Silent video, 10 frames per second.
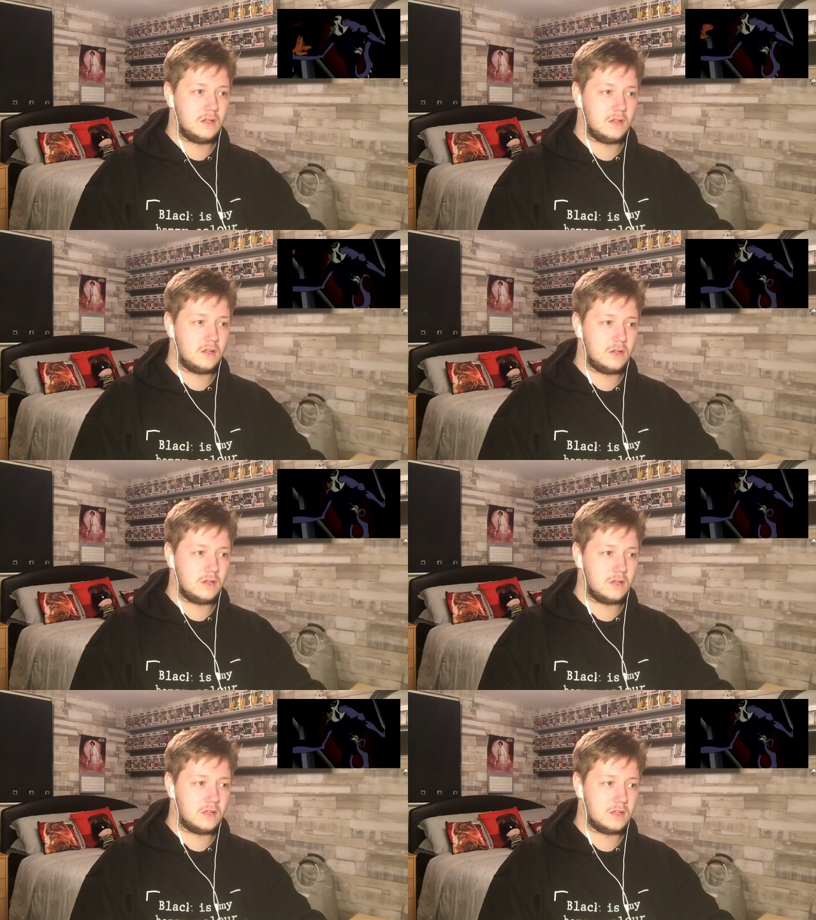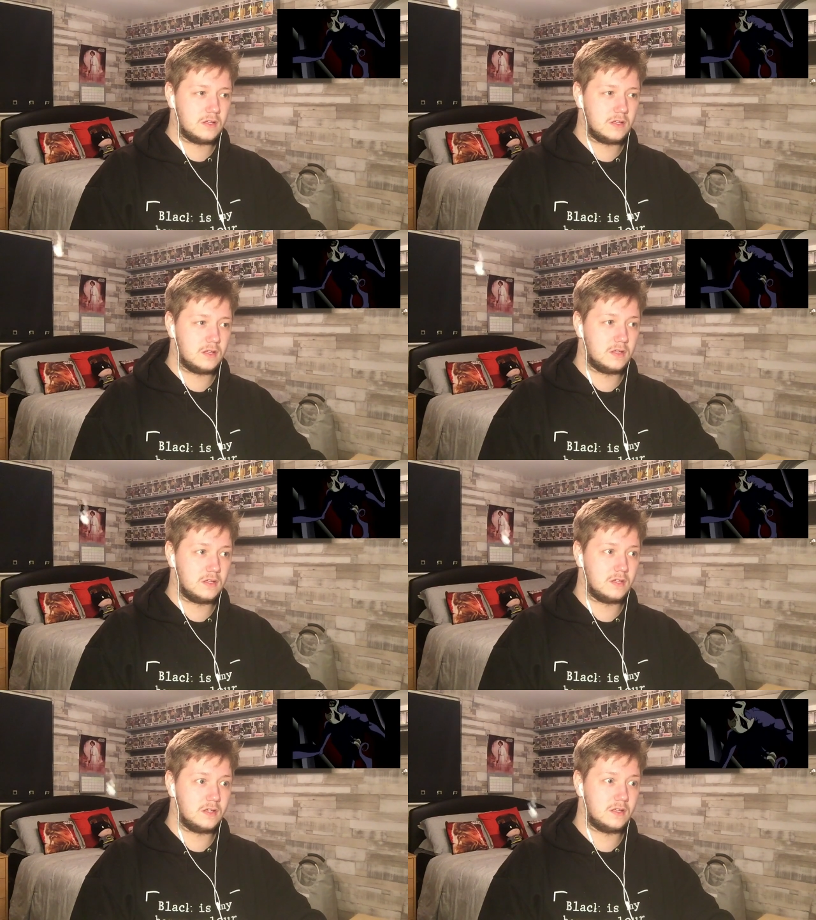
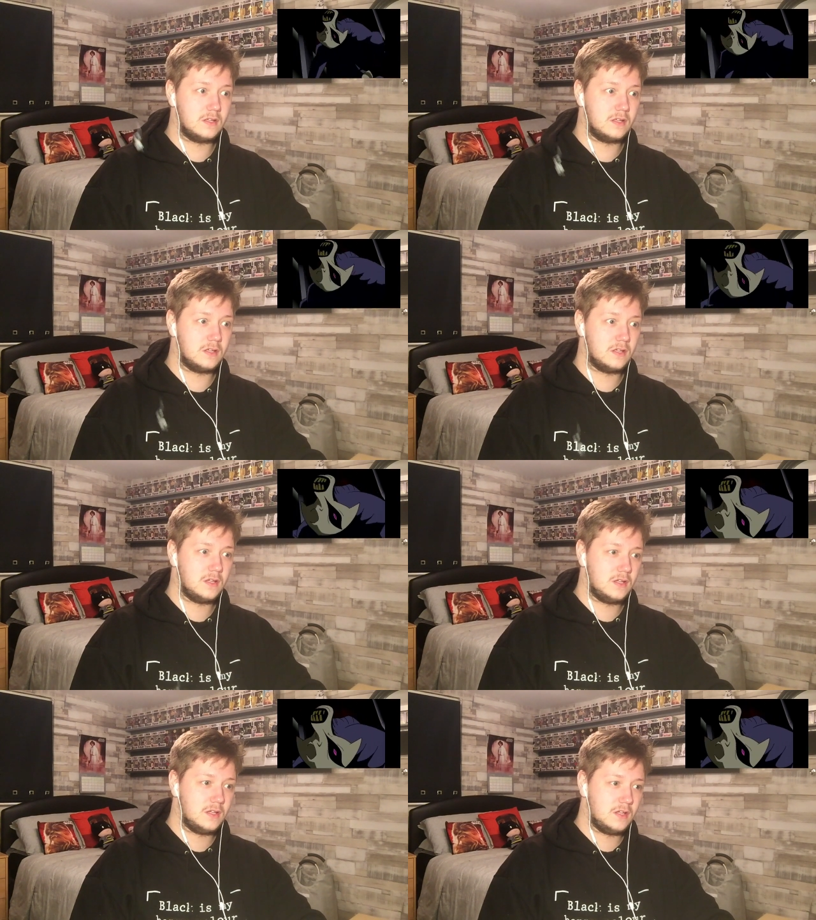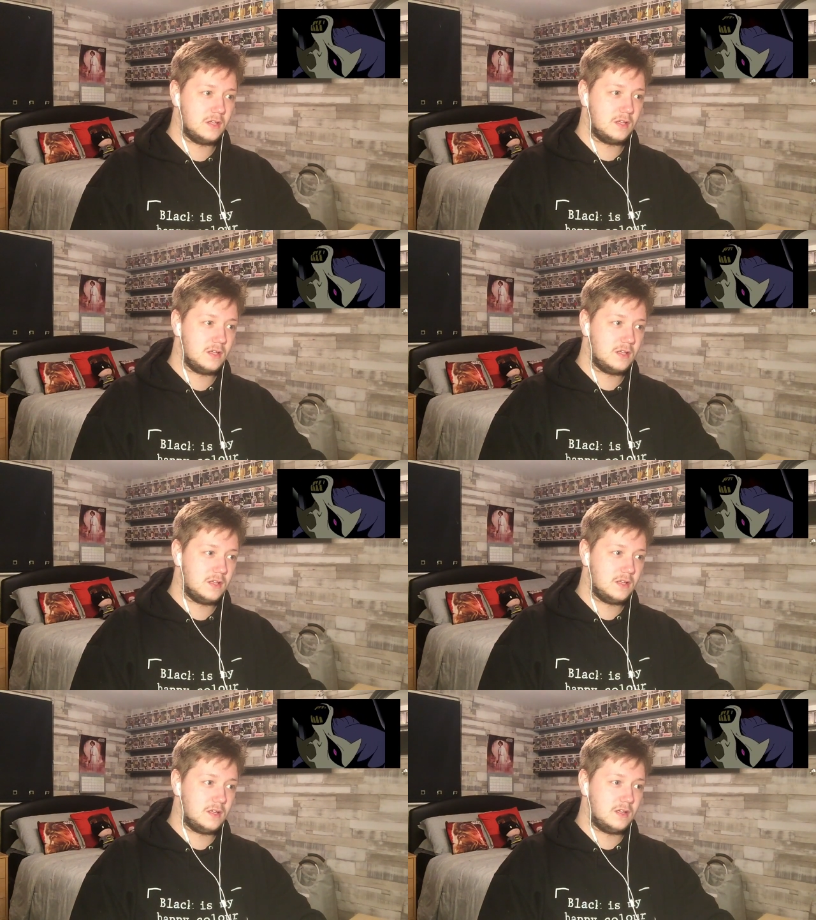
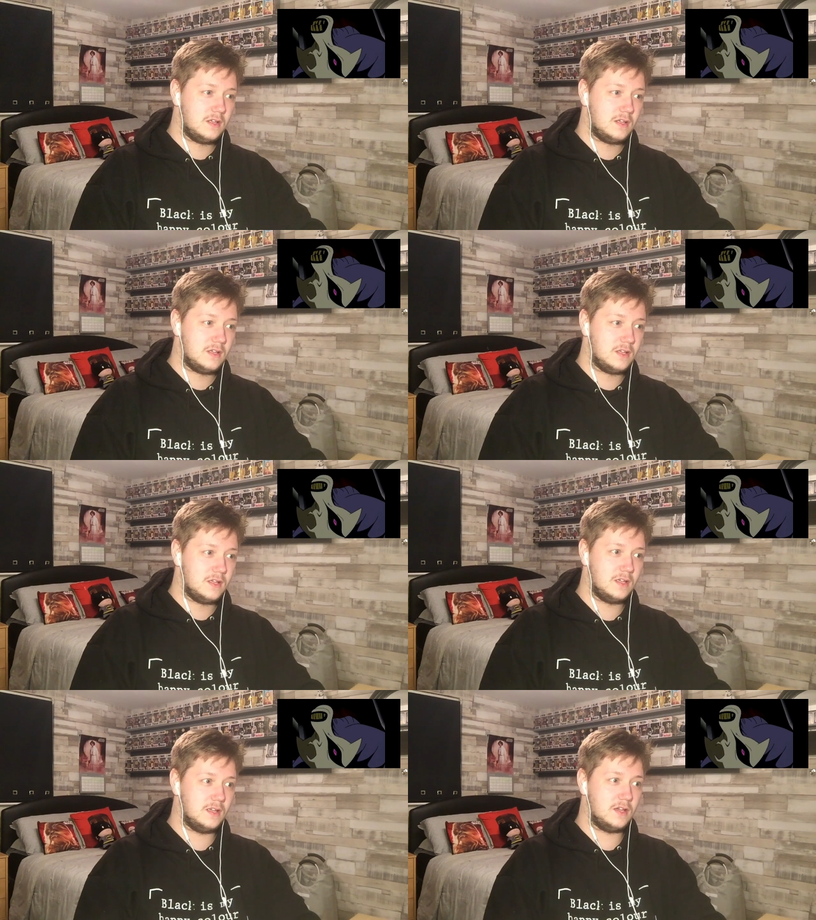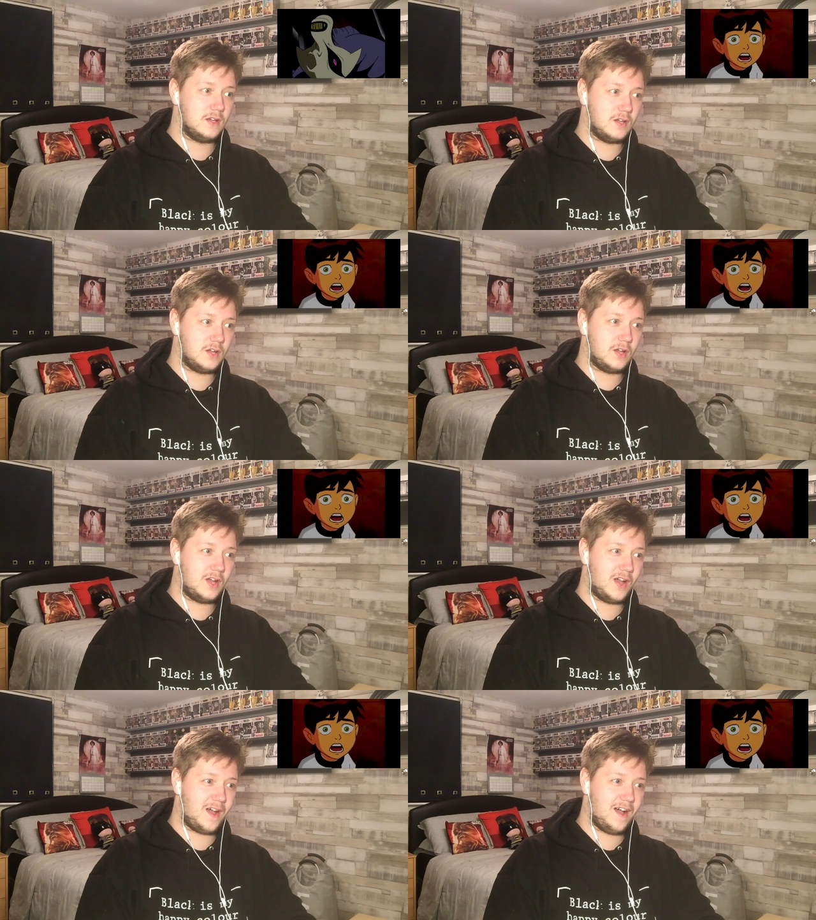
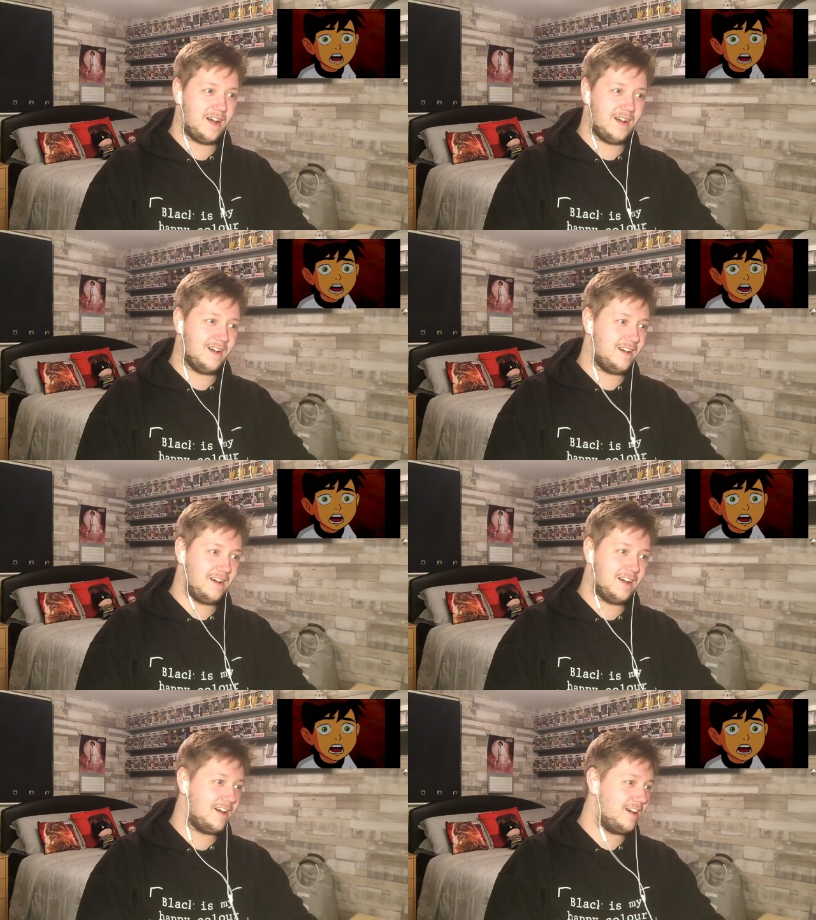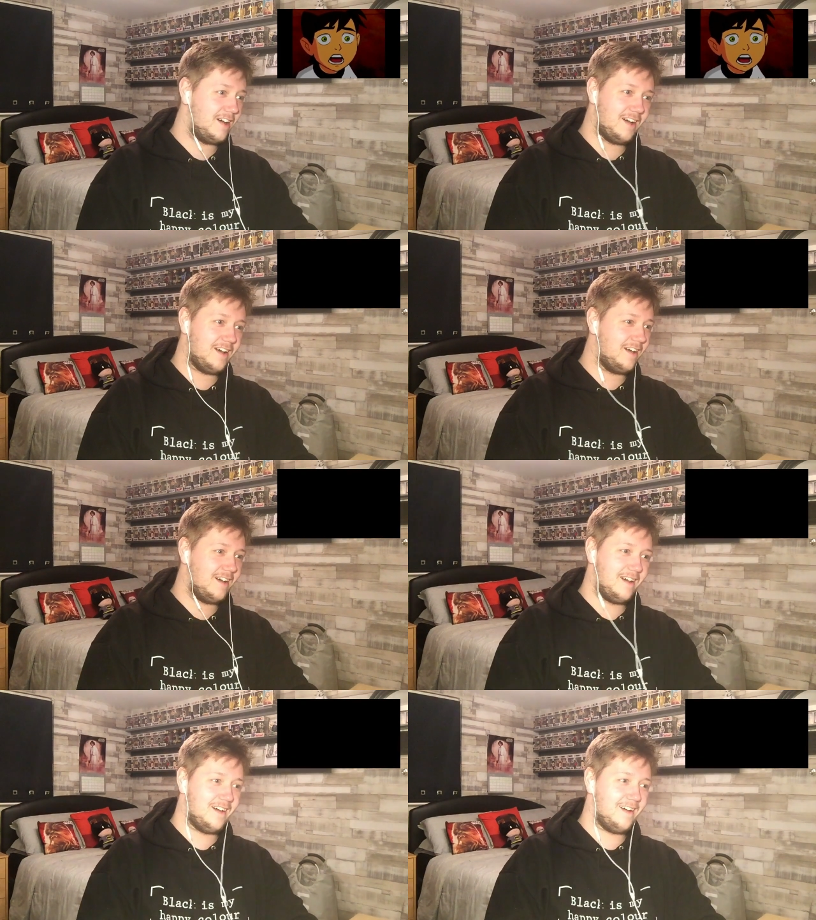
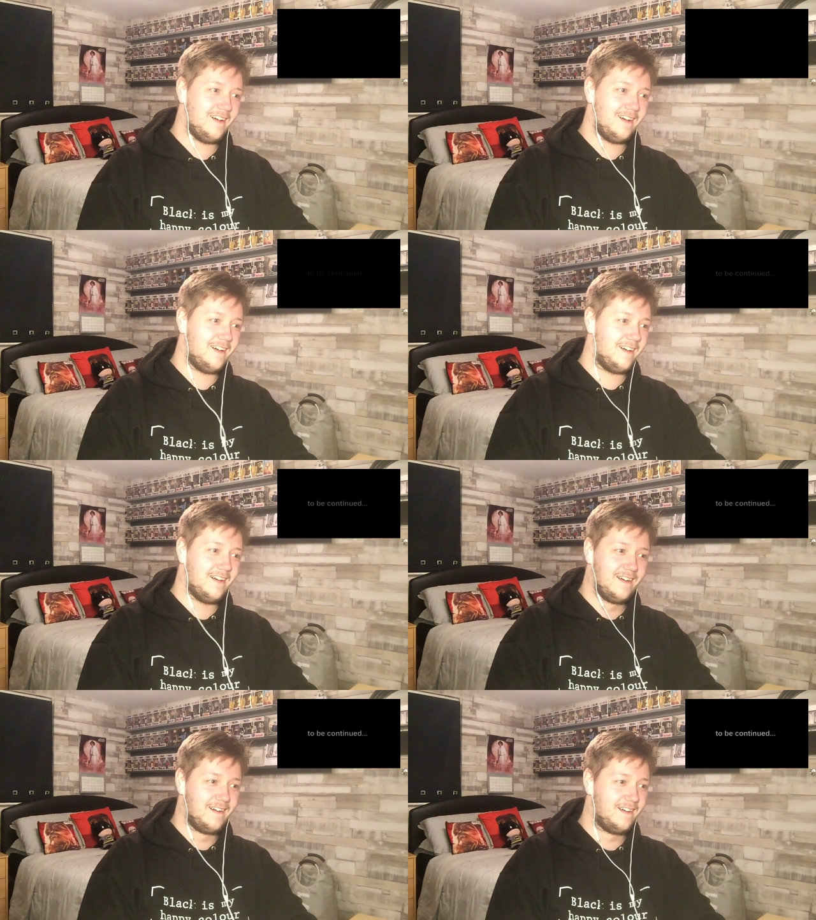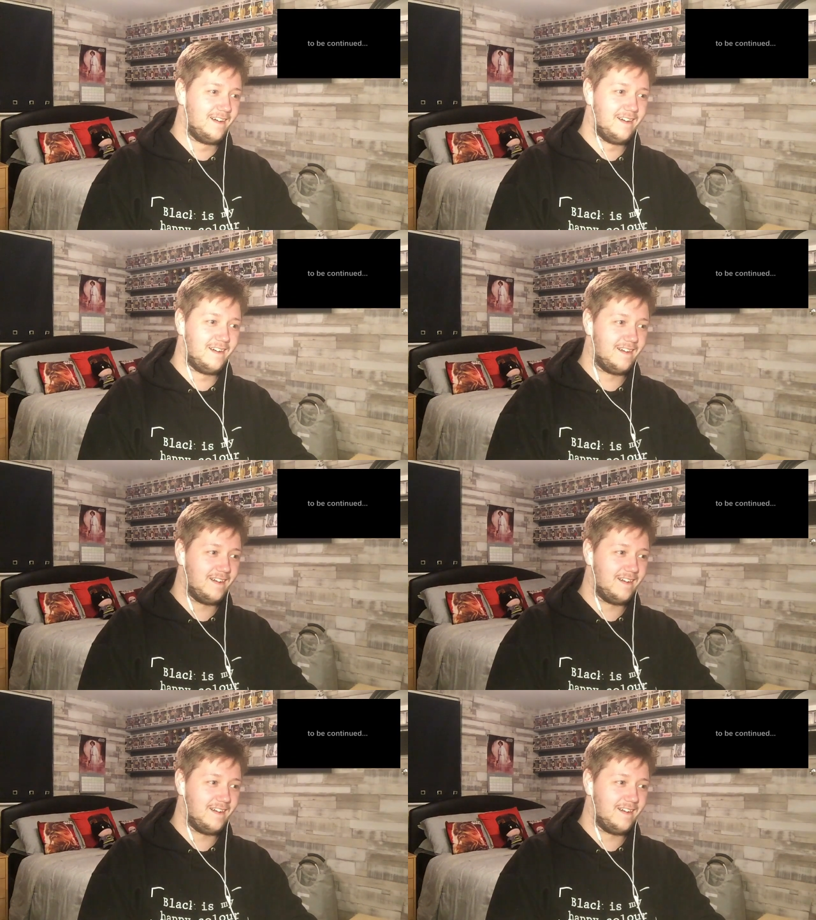(no one is talking)